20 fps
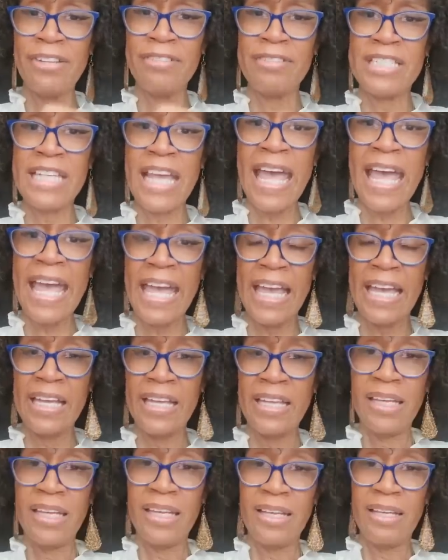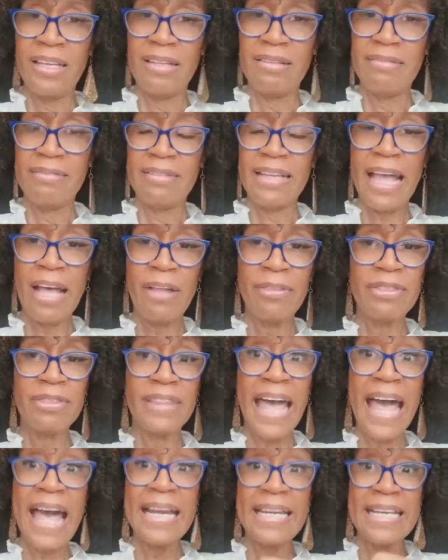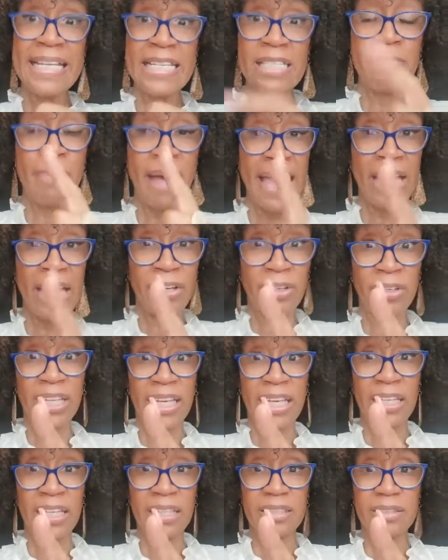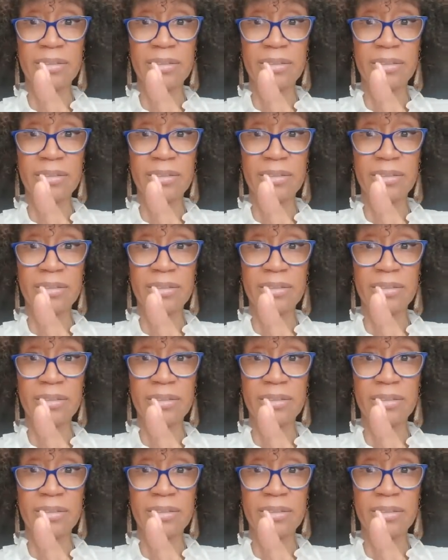day. Now, that is Michaeline.